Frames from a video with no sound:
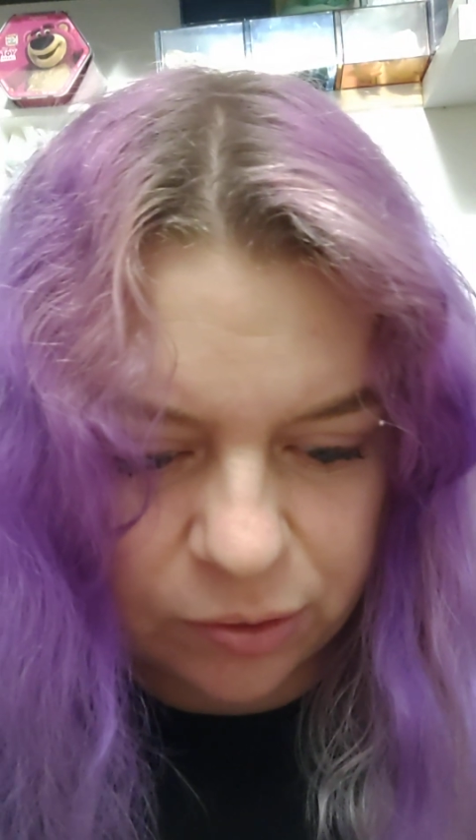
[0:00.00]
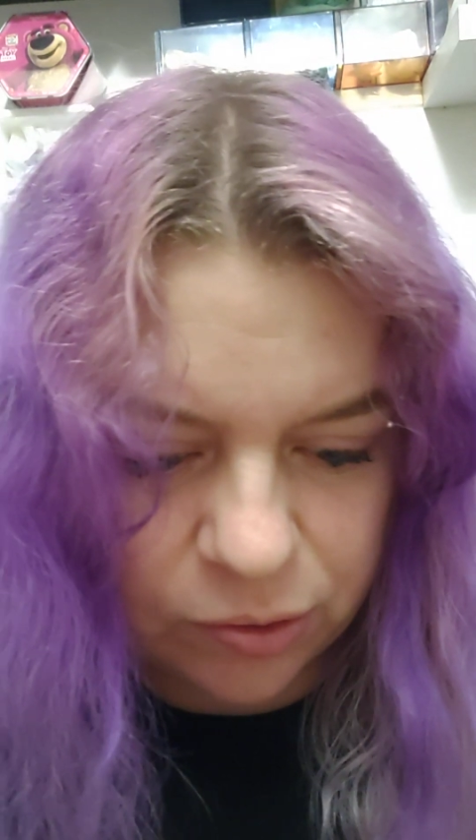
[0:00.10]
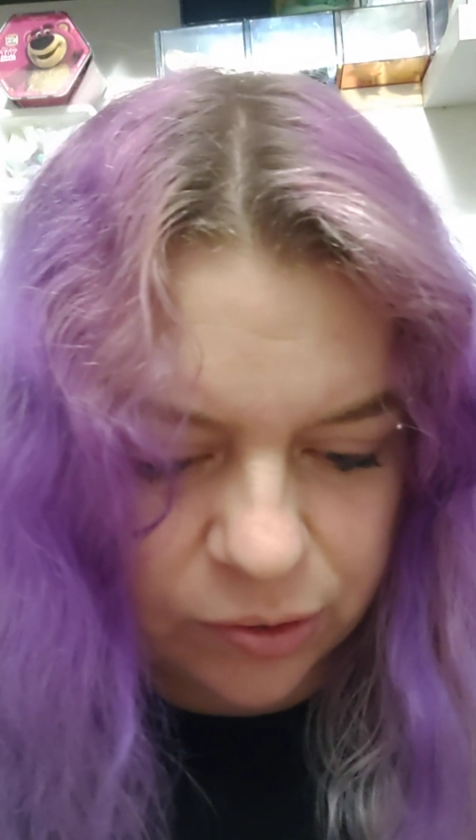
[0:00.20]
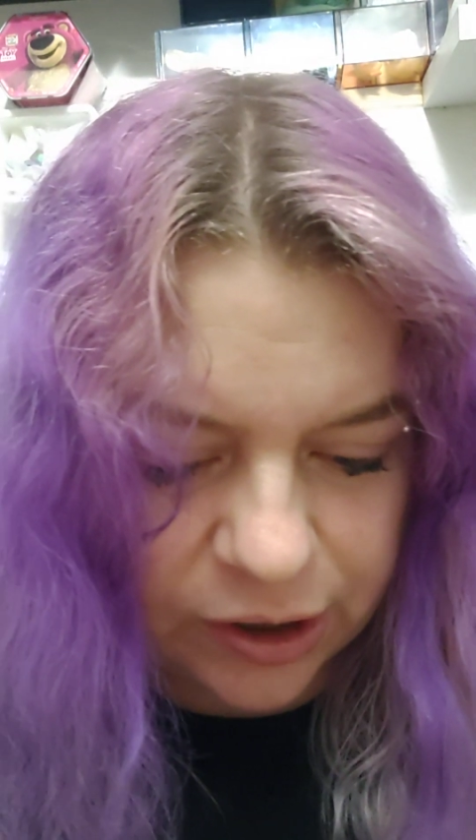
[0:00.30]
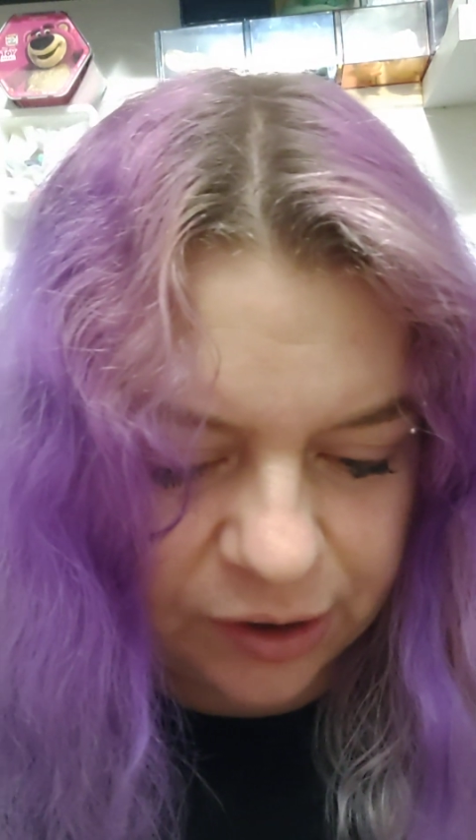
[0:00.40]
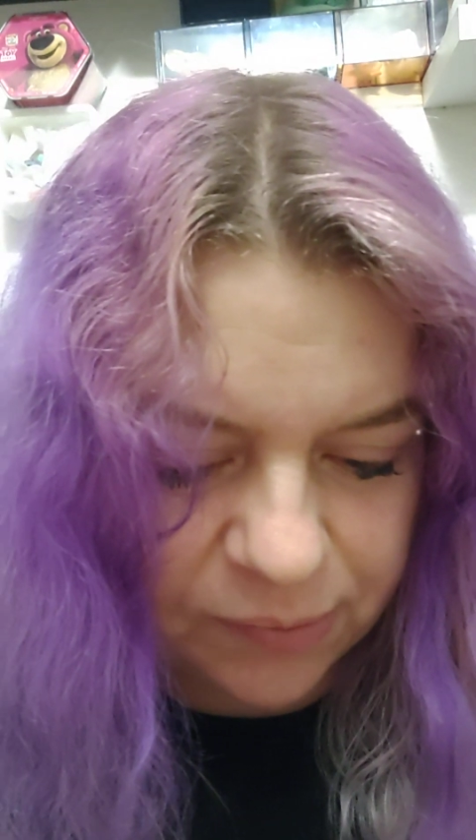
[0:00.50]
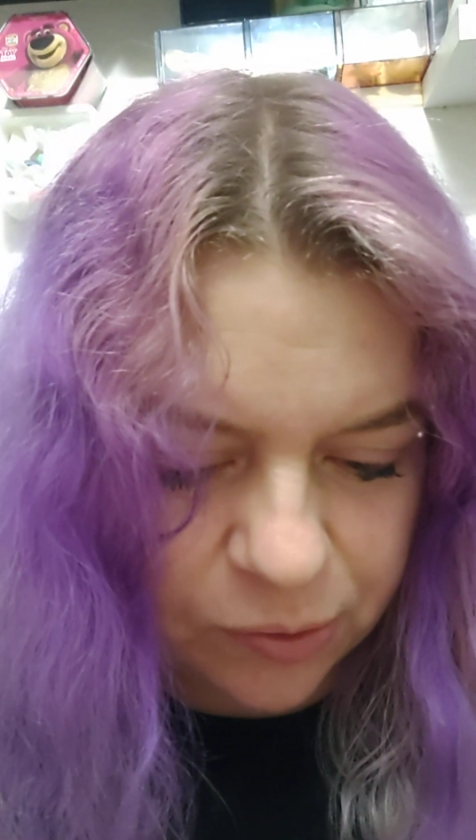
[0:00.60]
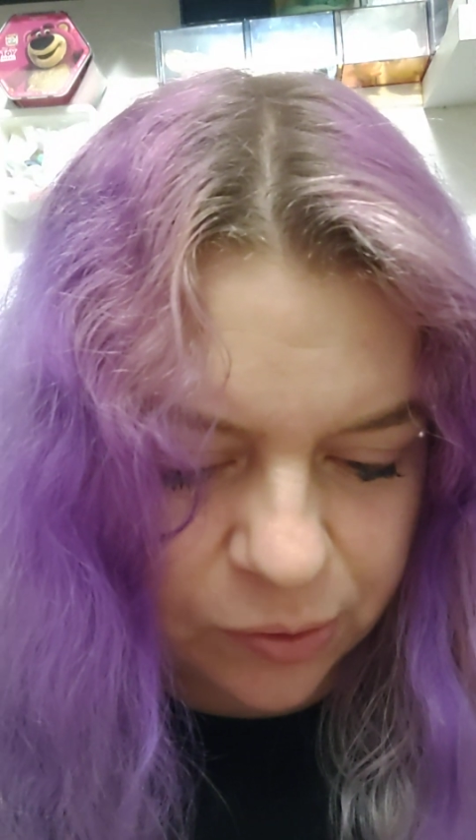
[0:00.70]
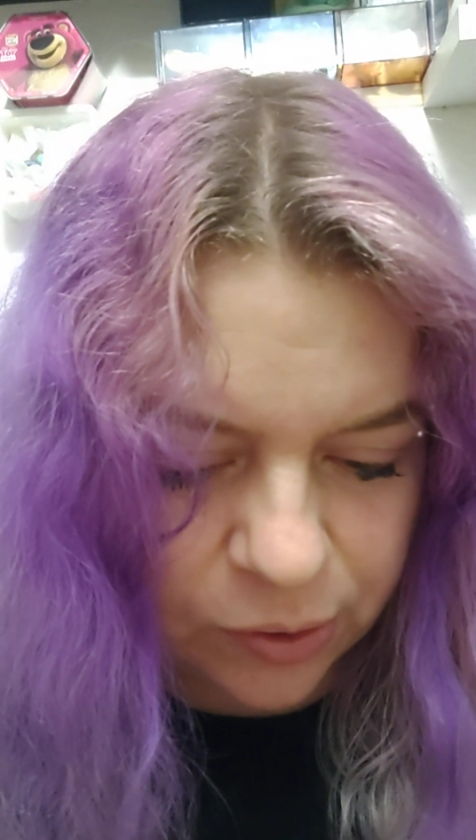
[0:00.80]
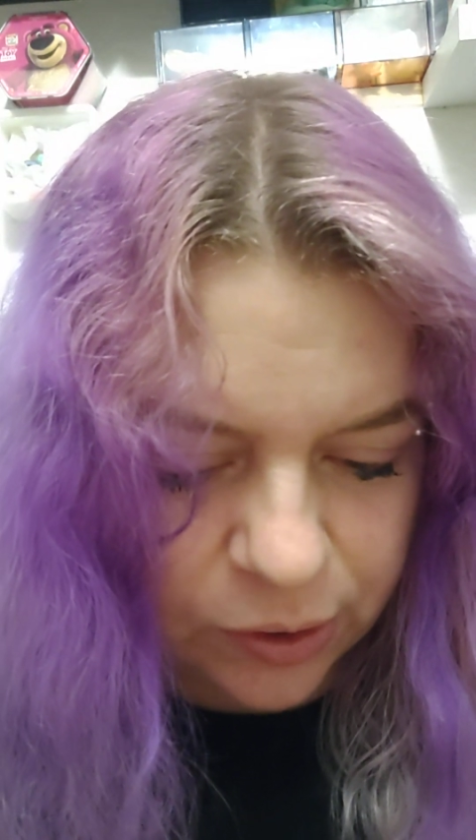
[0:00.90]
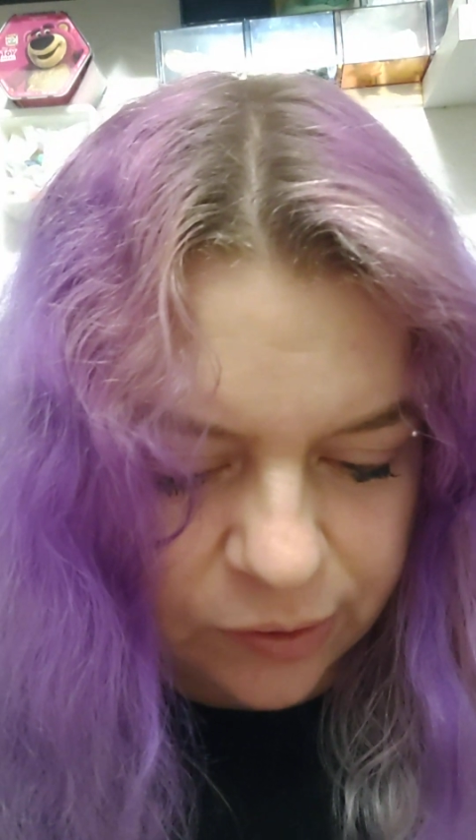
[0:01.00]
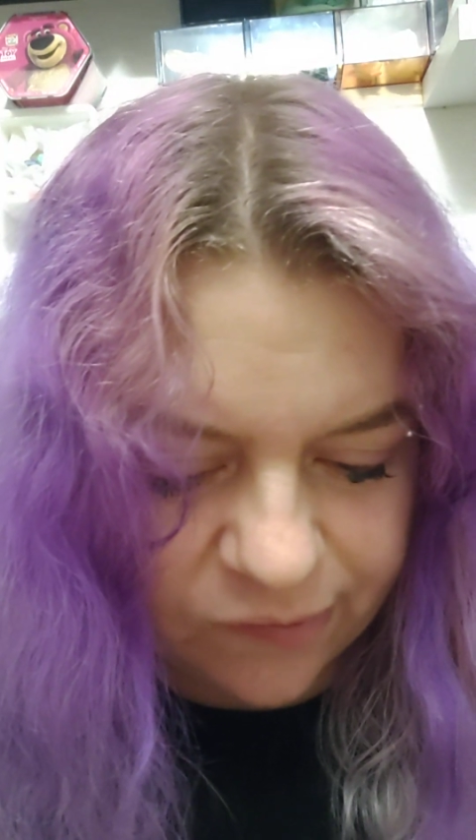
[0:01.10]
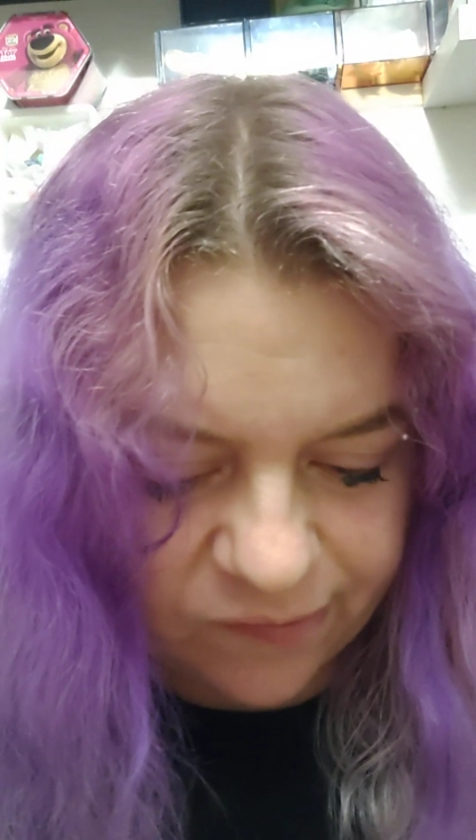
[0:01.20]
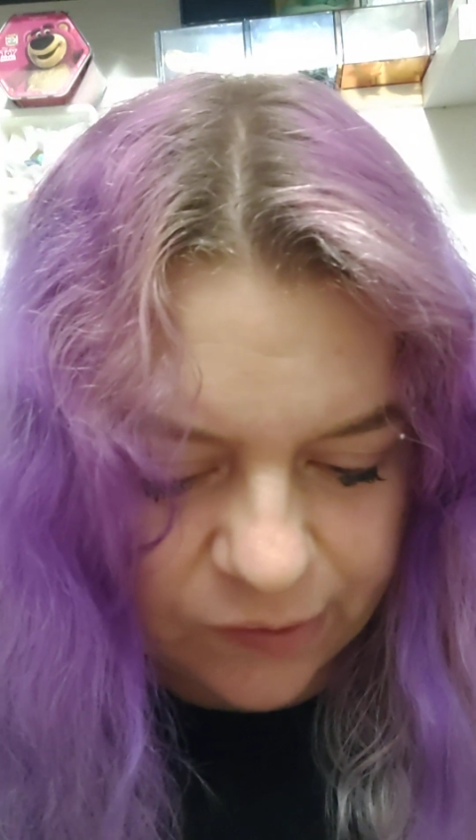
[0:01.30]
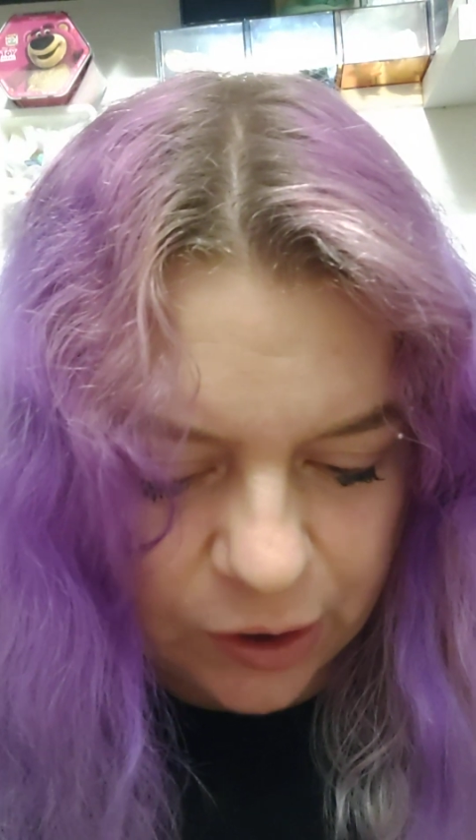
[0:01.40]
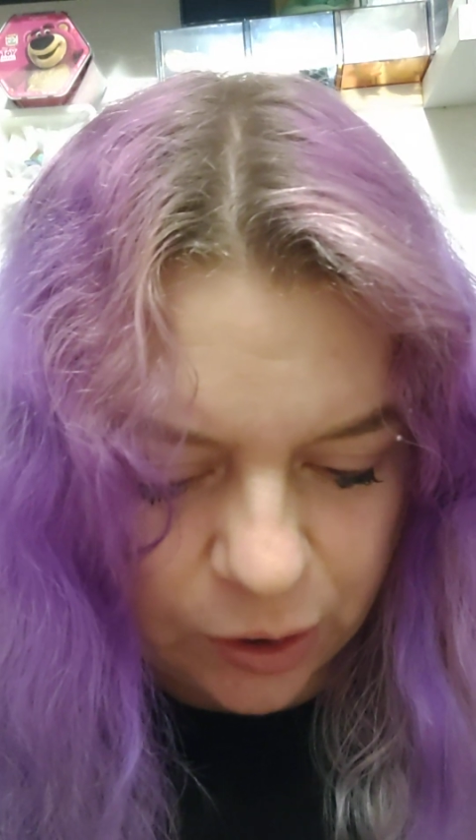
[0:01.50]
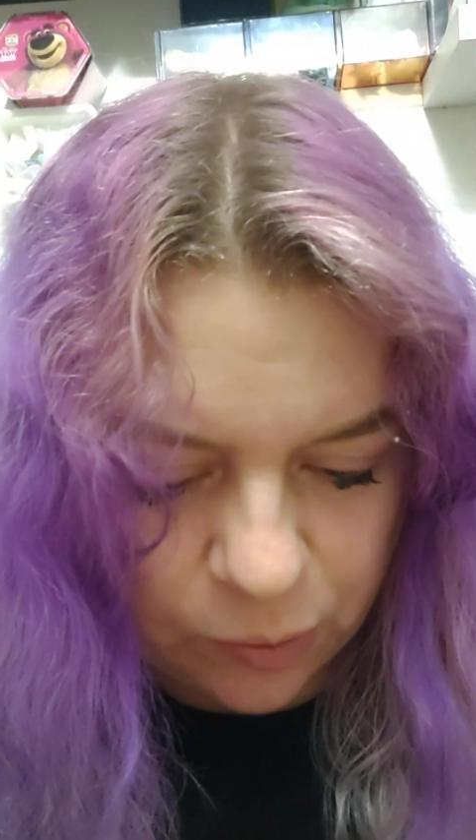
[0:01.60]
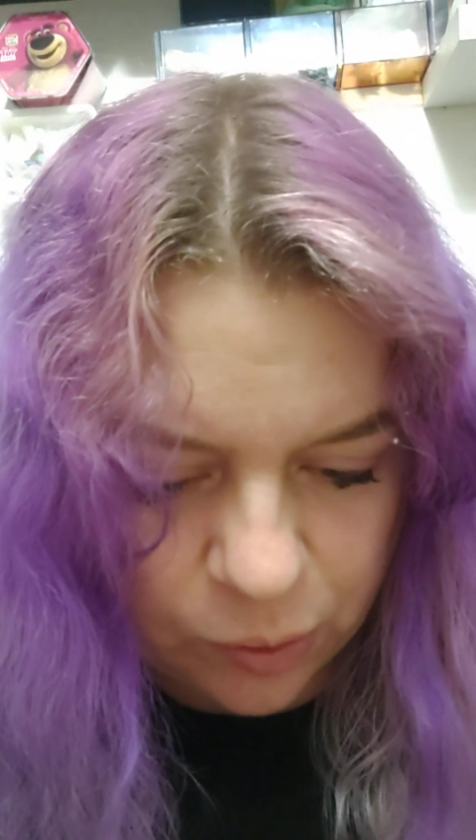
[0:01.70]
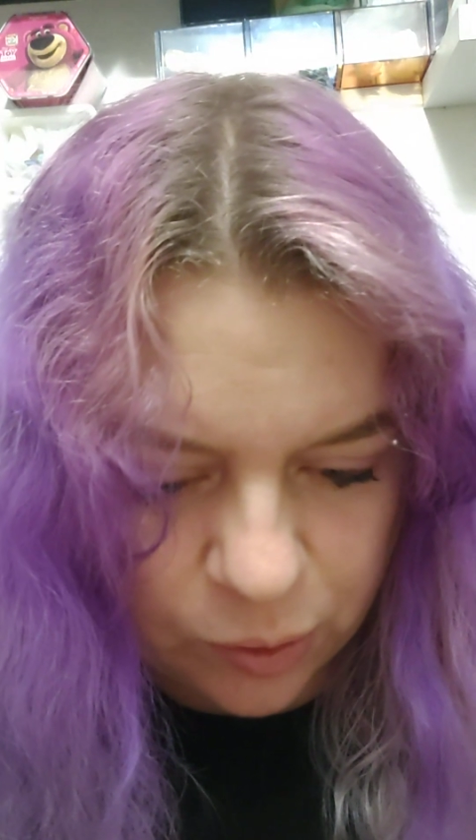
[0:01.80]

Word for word: Laura anymore. So,